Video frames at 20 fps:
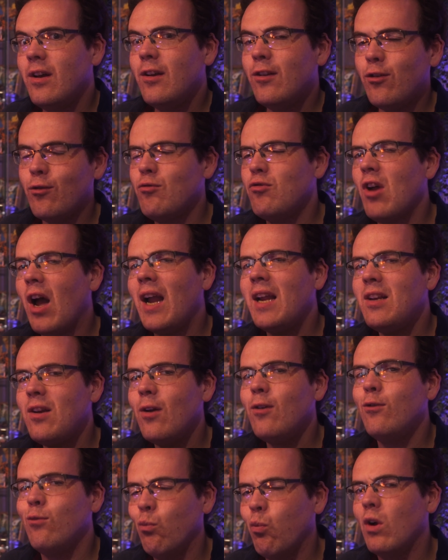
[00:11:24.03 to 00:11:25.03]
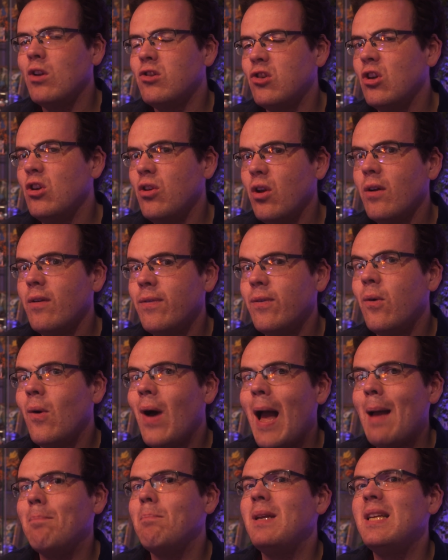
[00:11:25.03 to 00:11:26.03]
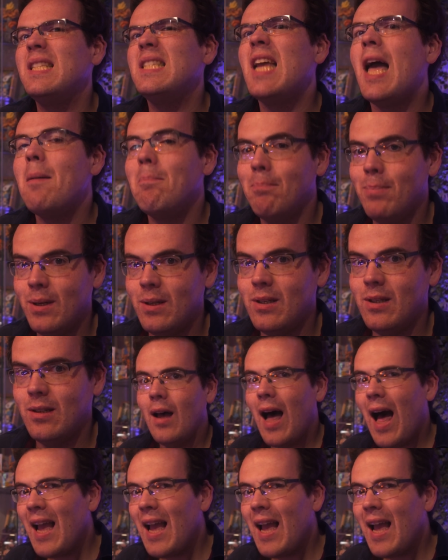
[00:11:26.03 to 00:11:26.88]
So Dai knows what to look for and be tempered.